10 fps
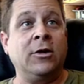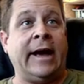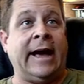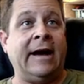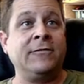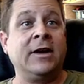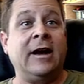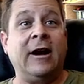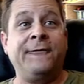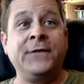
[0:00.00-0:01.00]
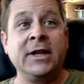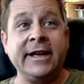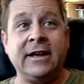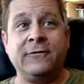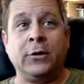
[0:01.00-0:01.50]
have
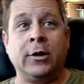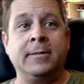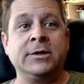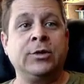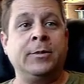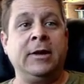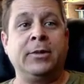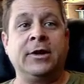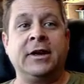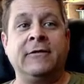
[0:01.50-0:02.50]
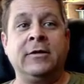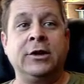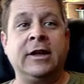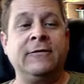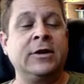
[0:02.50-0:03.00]
affiliate forums where people are
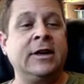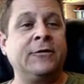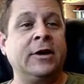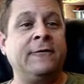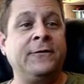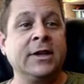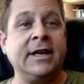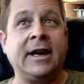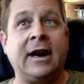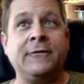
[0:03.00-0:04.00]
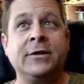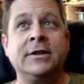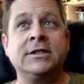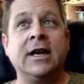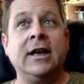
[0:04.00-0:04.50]
looking for different affiliate
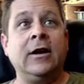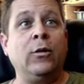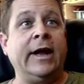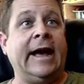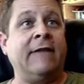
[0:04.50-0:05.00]
offers. We have